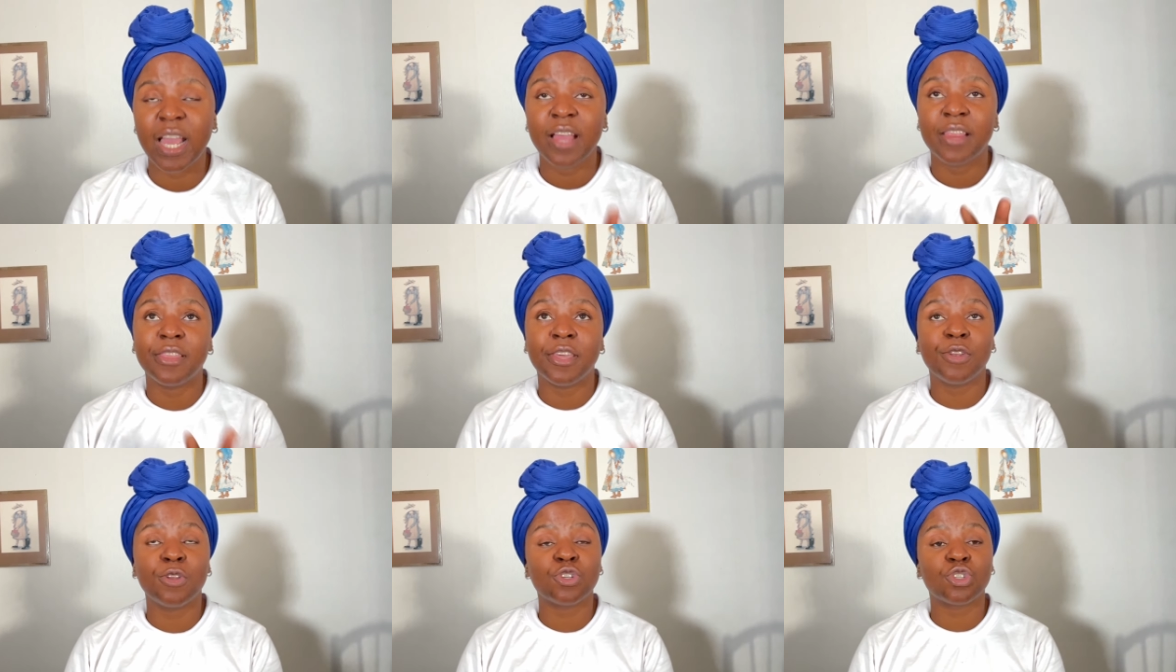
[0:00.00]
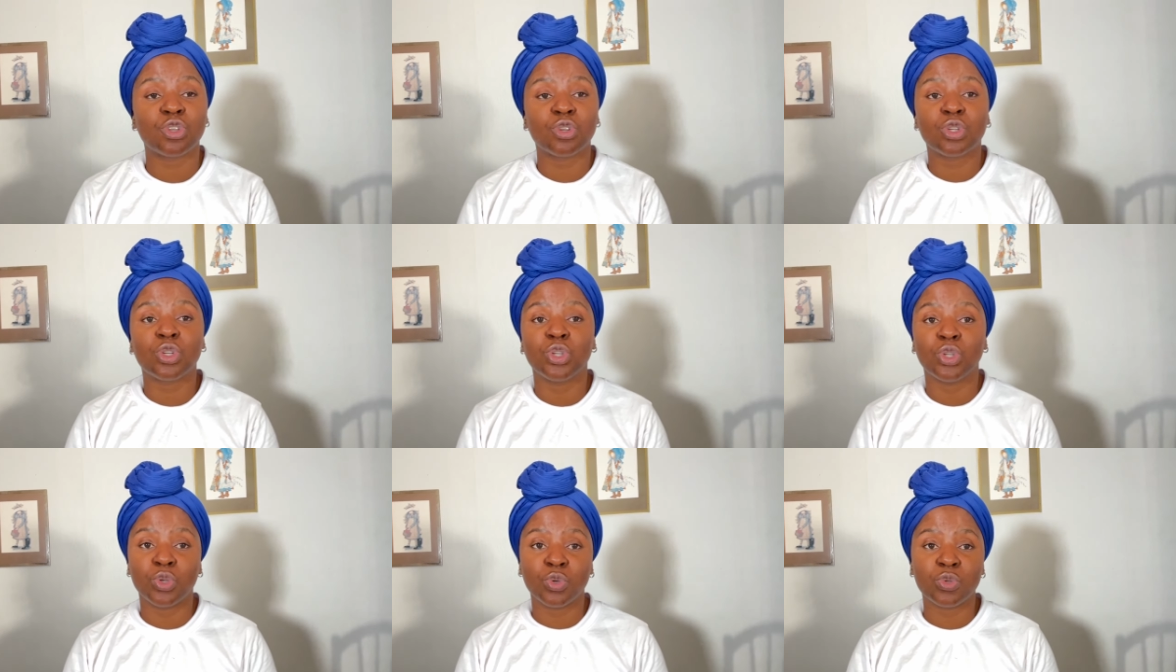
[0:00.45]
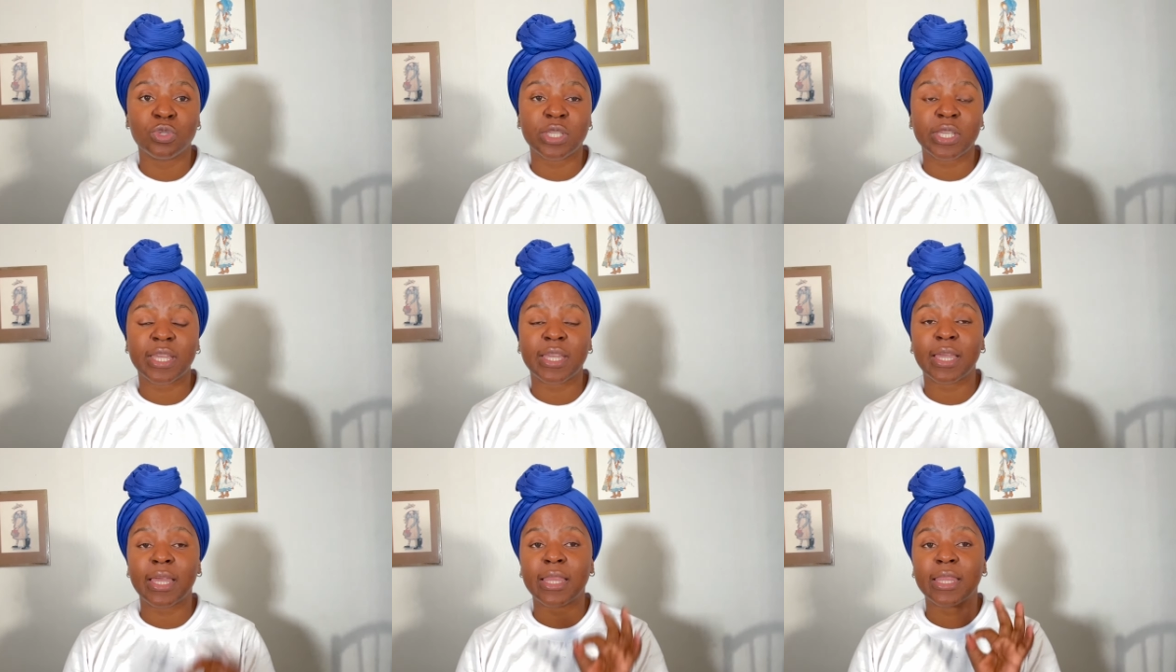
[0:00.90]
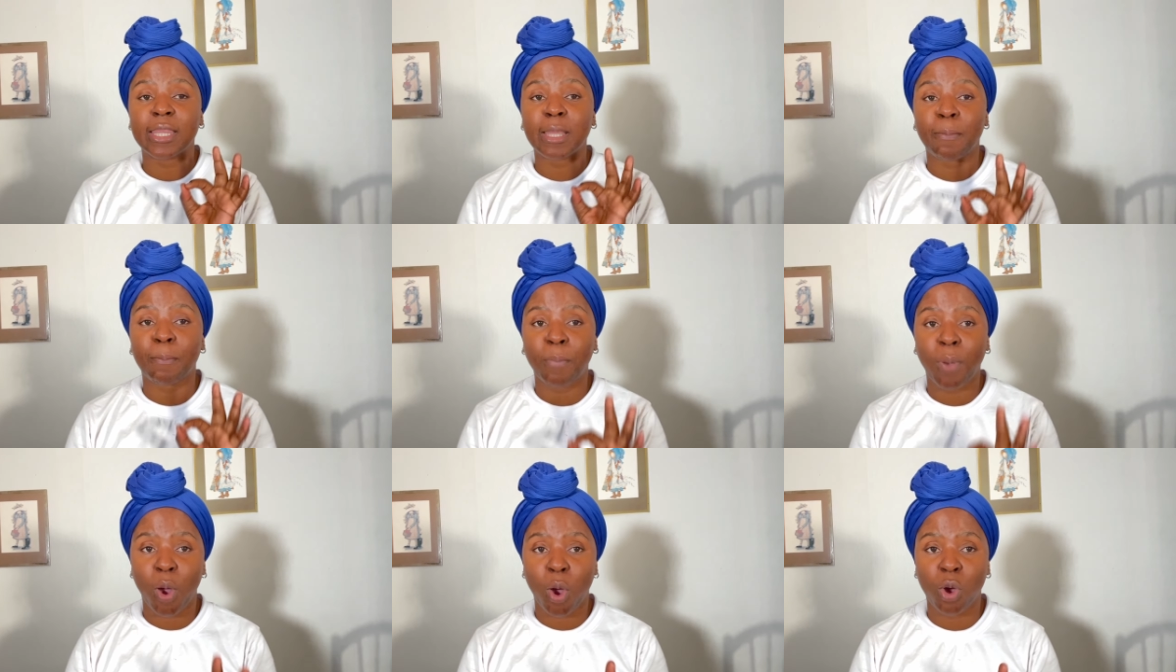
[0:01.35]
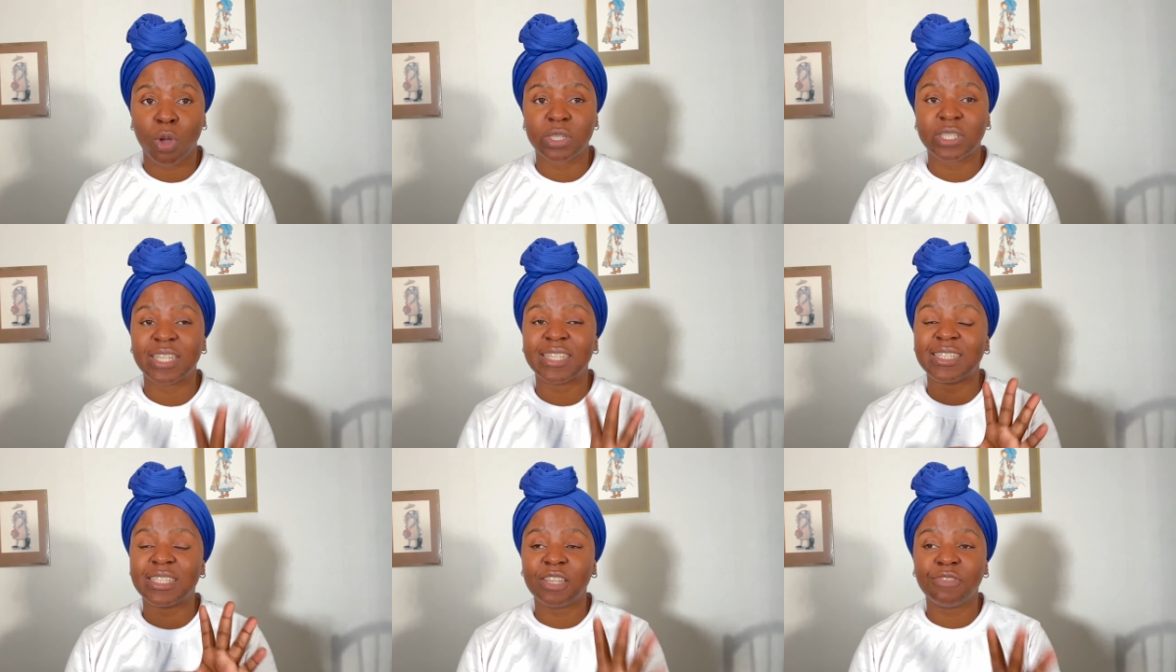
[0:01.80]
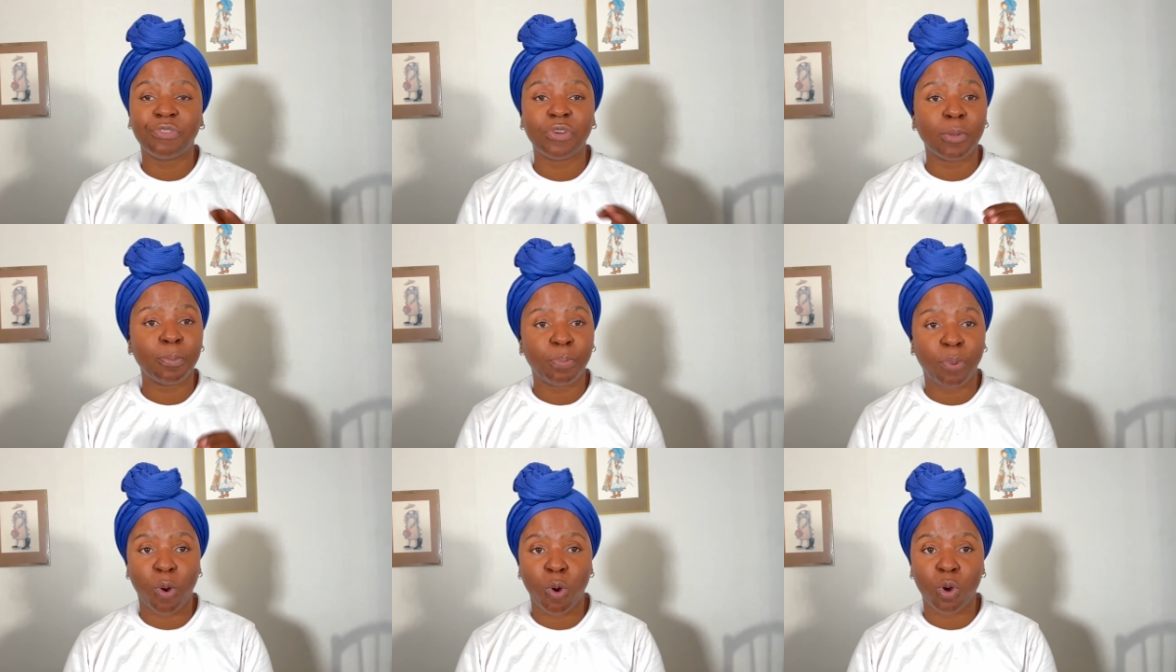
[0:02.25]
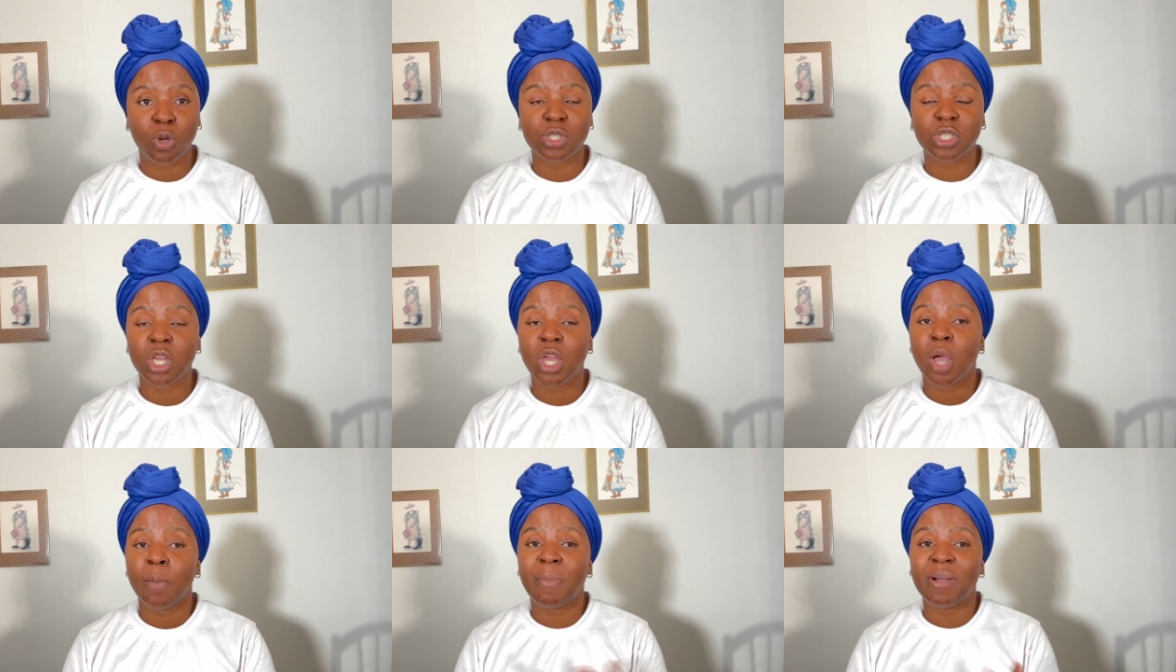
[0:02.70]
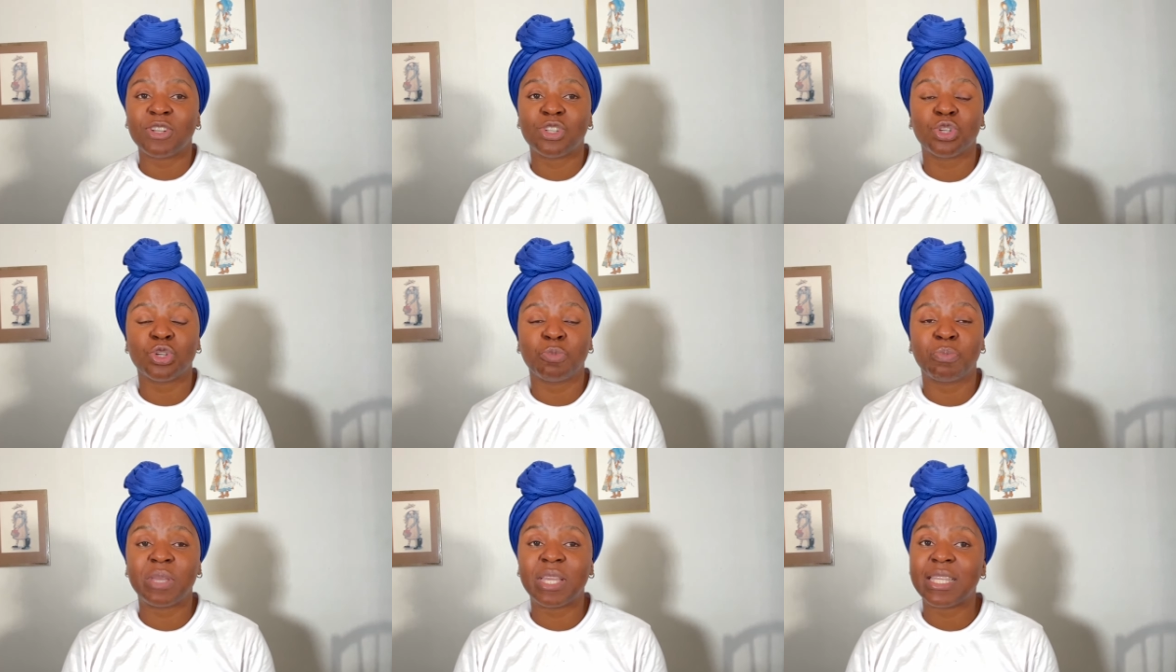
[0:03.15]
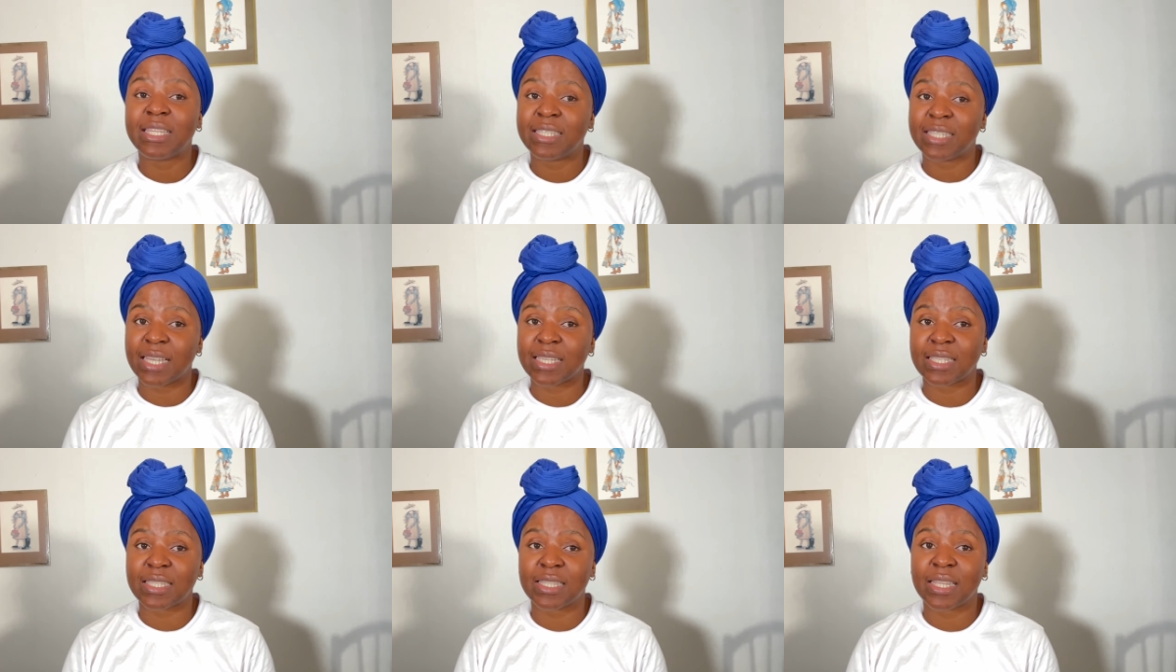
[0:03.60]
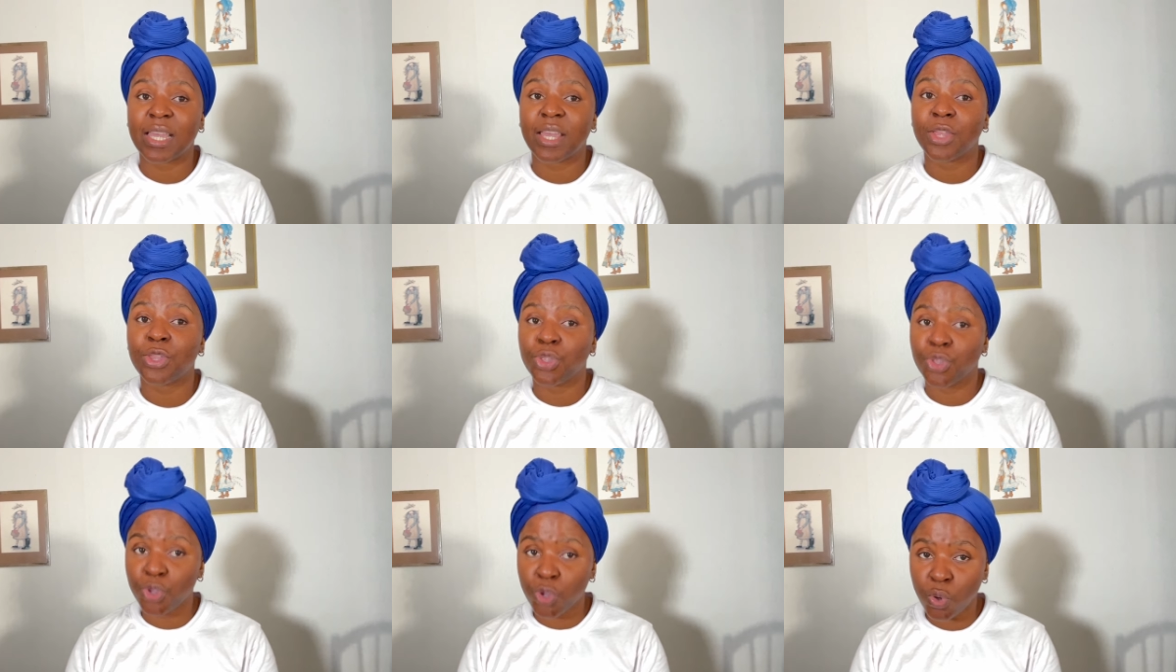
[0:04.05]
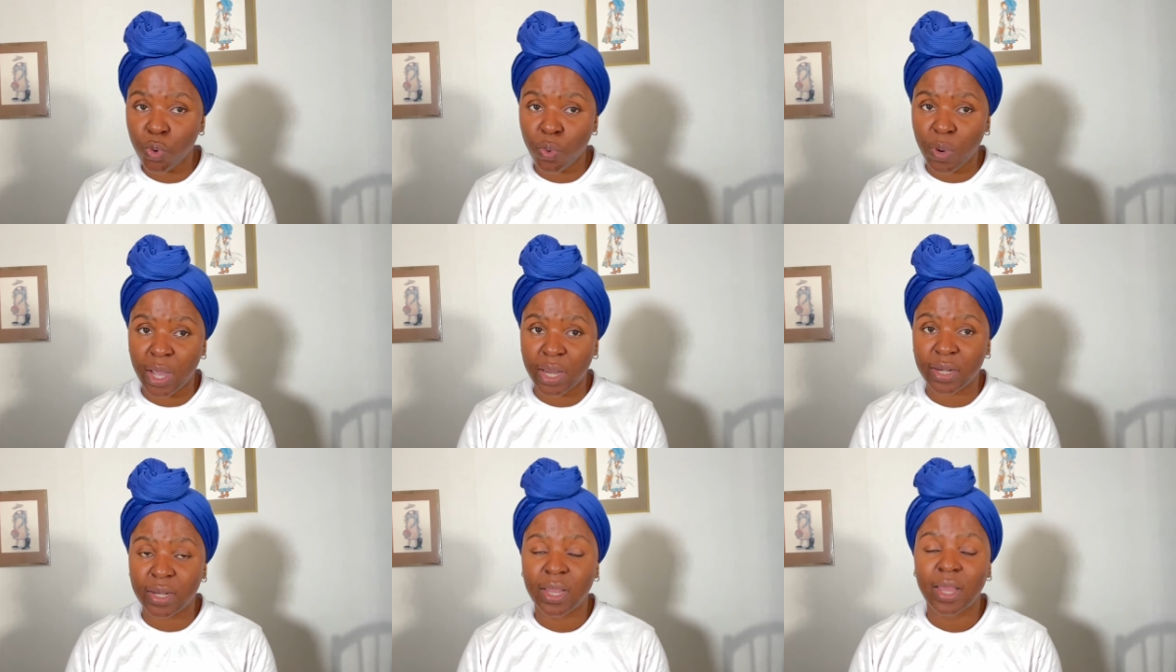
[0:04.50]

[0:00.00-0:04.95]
then you should be using the pot, different pot, but should be just the new one